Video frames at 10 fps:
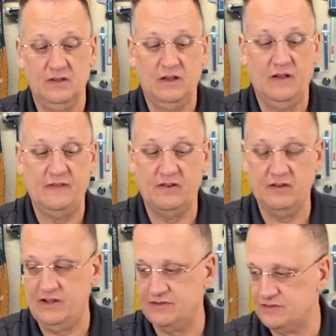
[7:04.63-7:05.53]
And there it
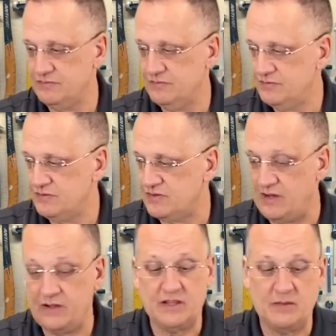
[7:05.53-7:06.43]
is. So now
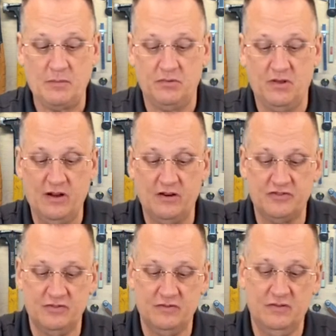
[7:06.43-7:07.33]
I can take my pliers,